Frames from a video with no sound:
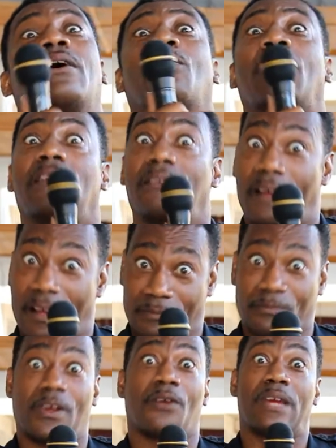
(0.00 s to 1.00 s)
on a
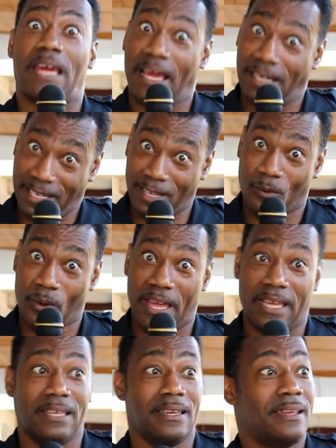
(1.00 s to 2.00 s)
very elegant
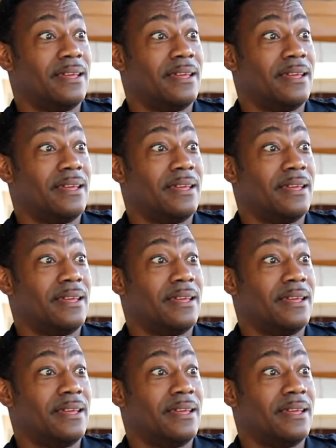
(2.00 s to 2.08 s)
way.